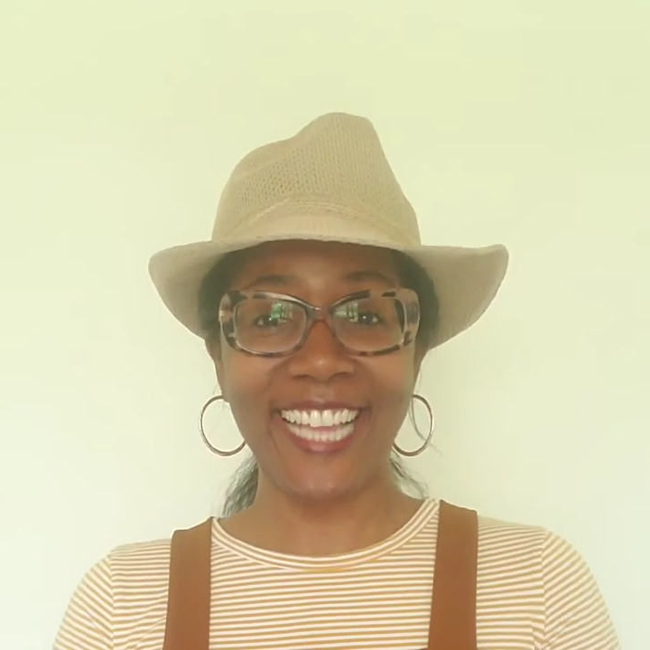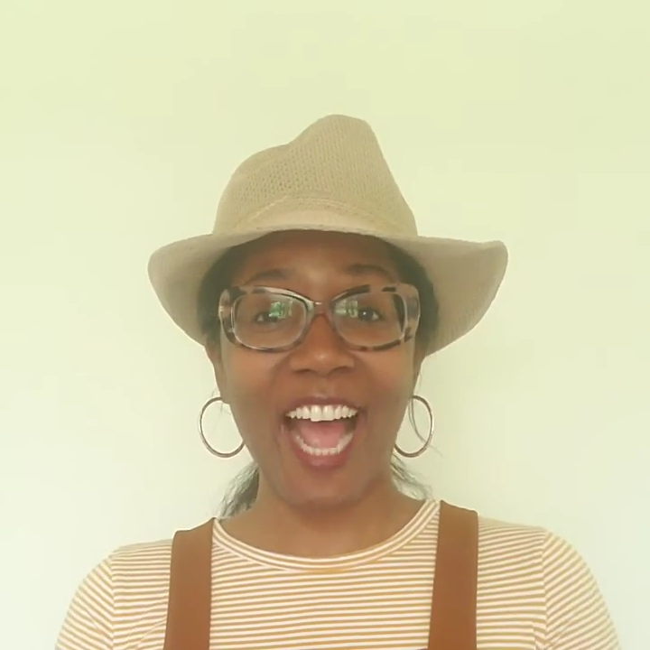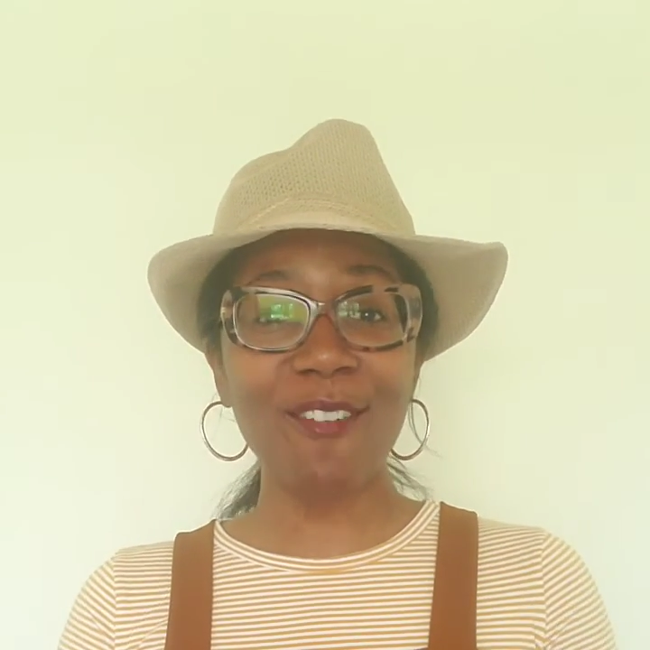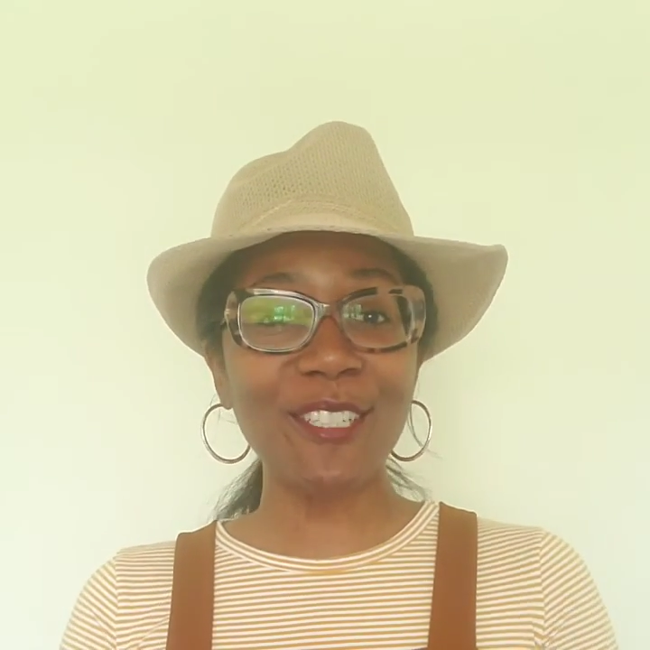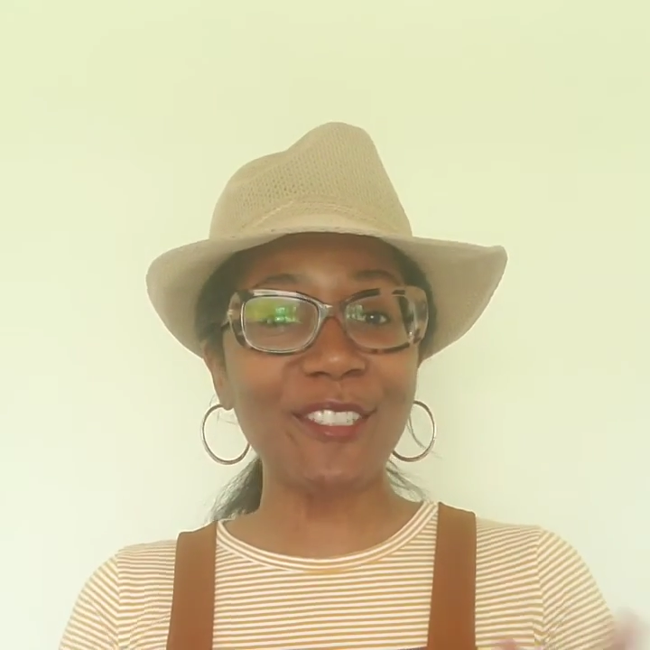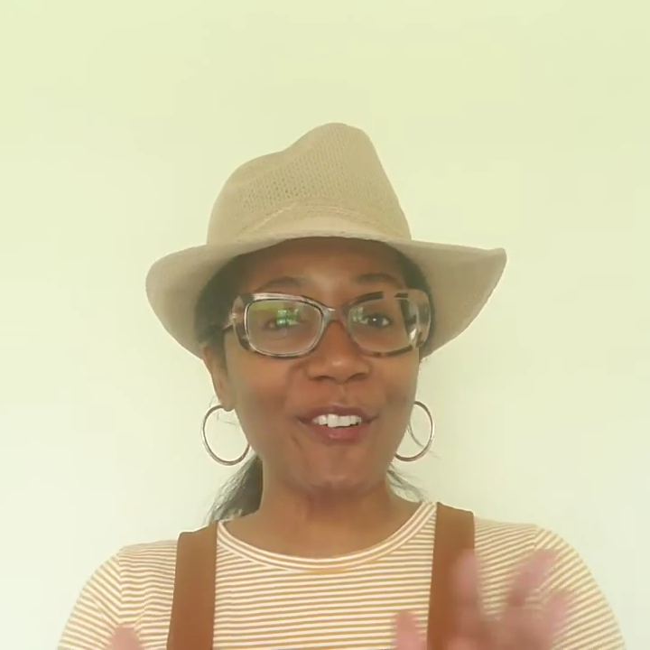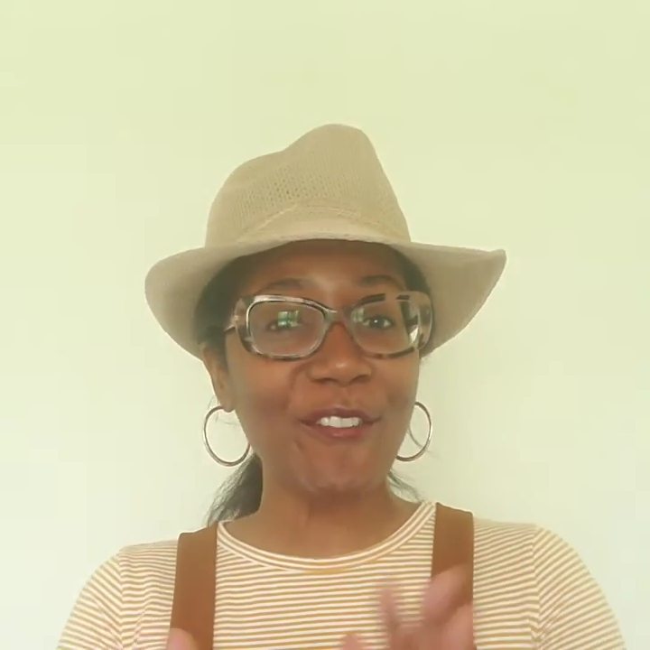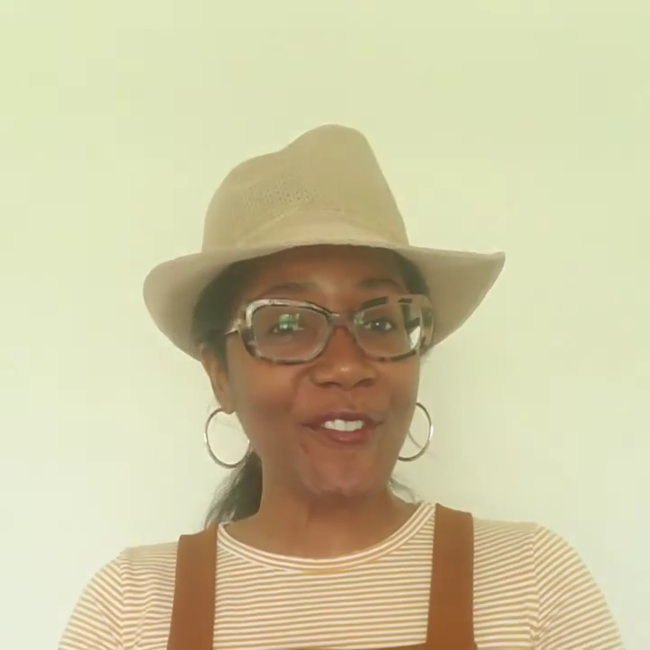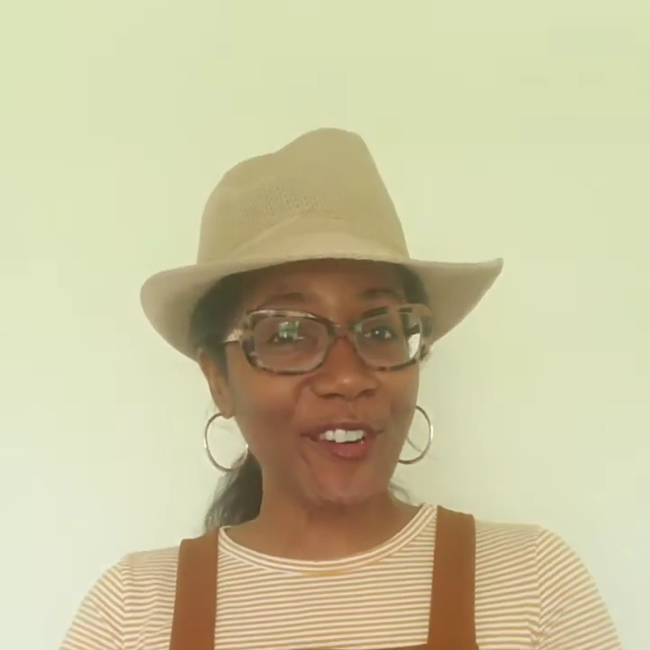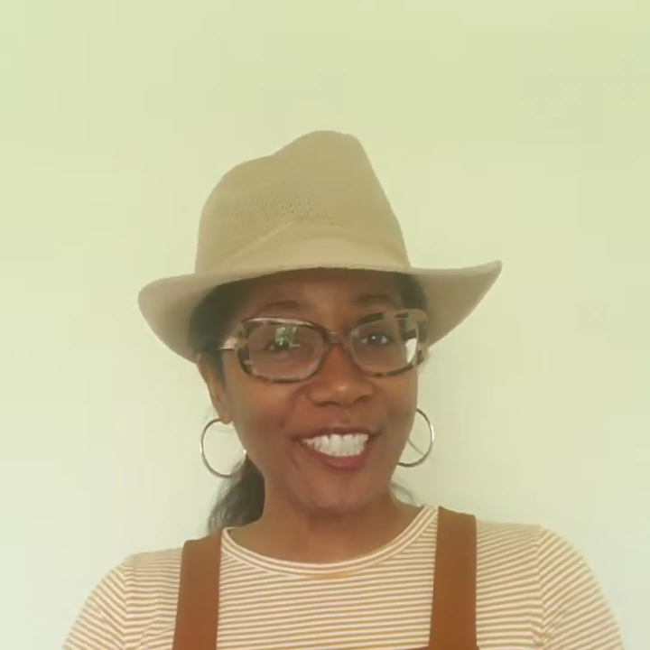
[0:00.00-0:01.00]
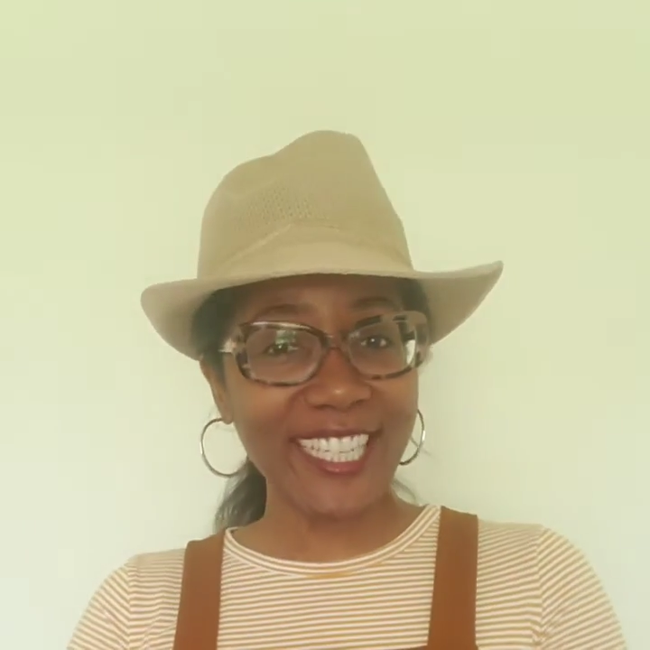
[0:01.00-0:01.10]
That was your first